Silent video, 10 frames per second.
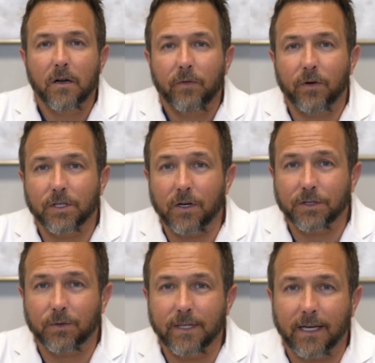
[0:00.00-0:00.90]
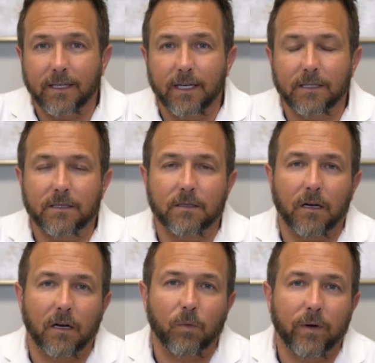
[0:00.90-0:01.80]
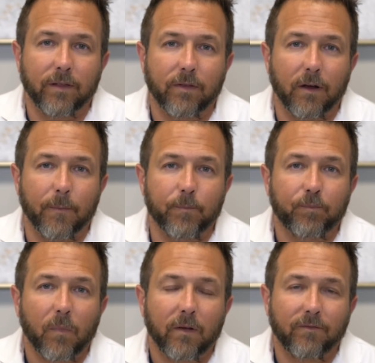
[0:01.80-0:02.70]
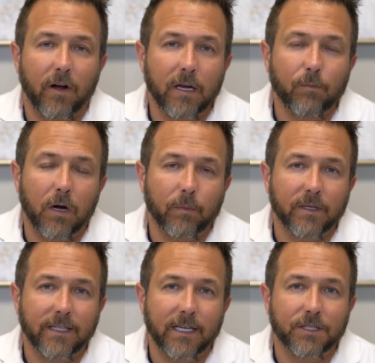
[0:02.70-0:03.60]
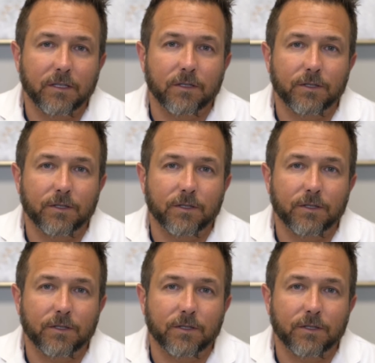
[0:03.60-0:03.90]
There's also techniques with volume augmentation.